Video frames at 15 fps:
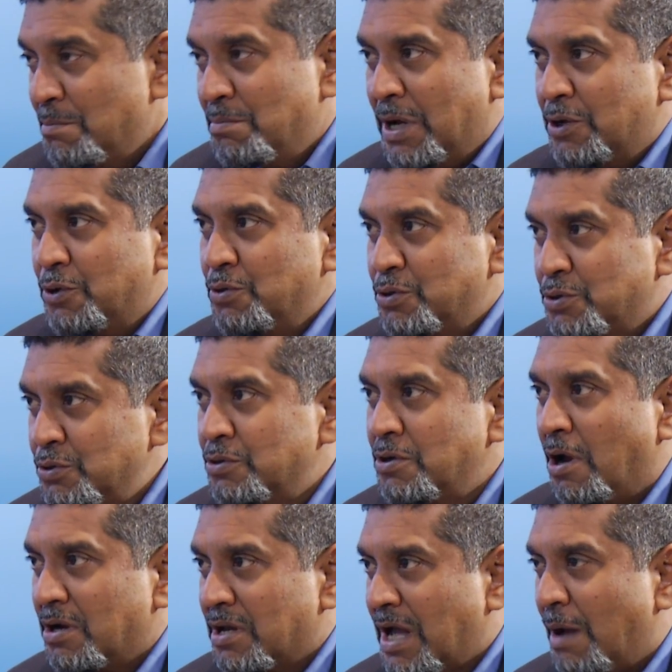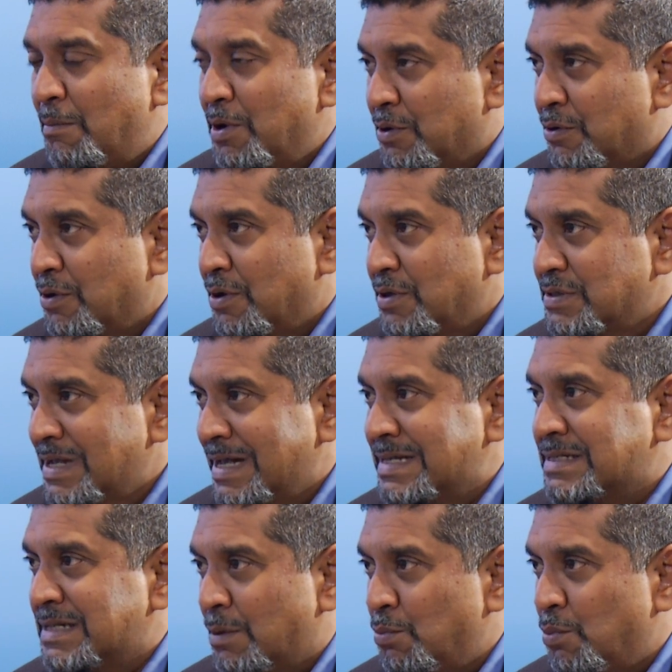but you do not come across as
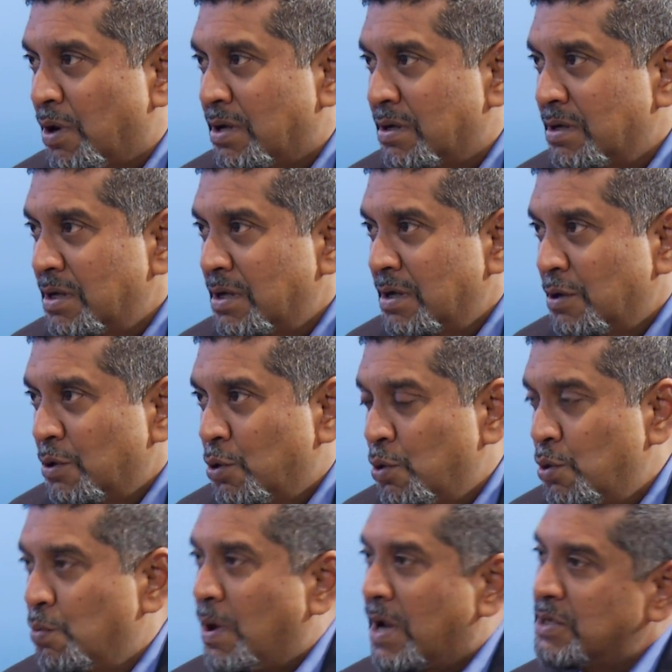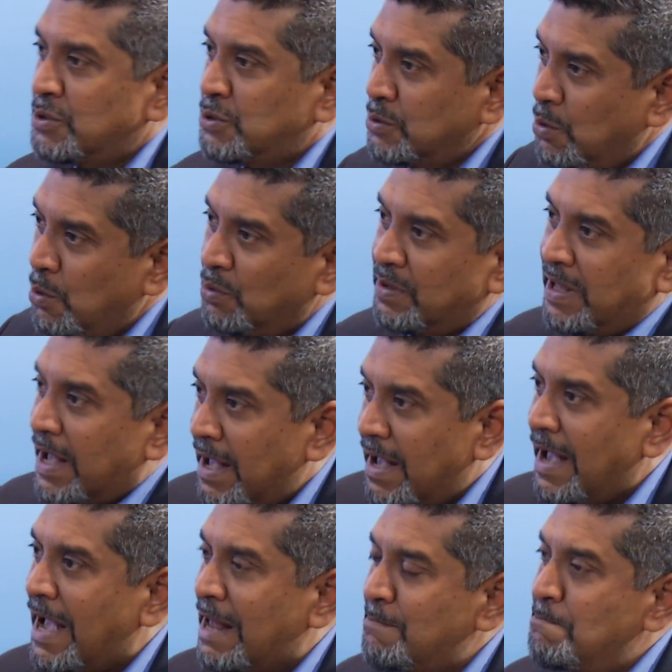someone who wants to go there
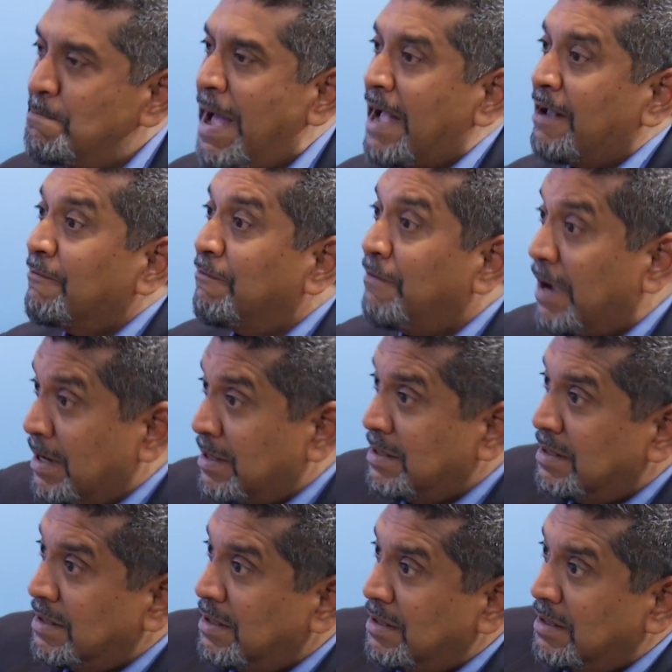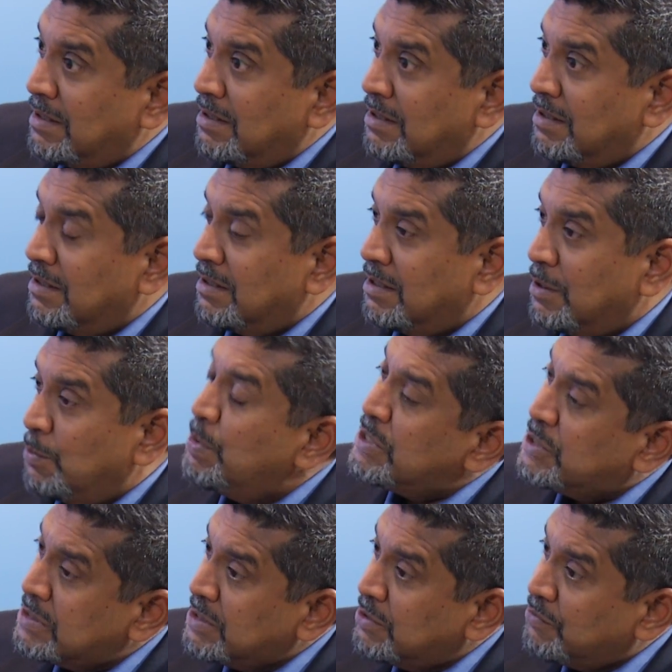and bang fight,
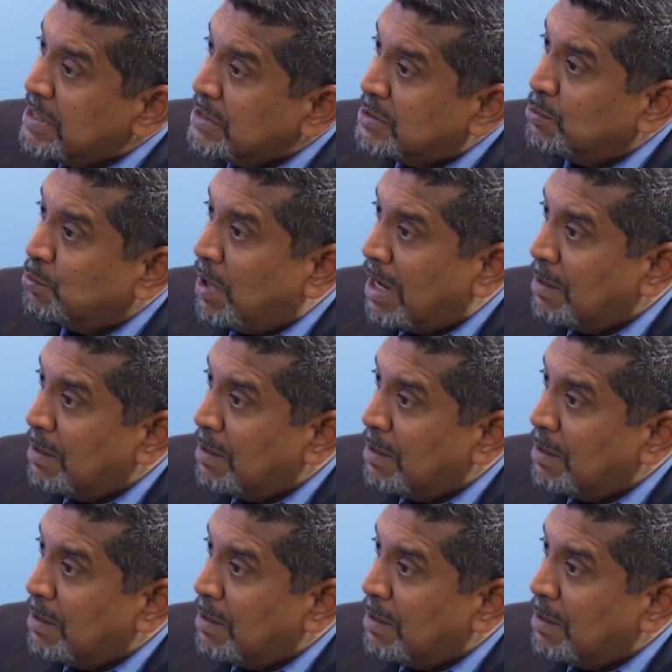which is a reason why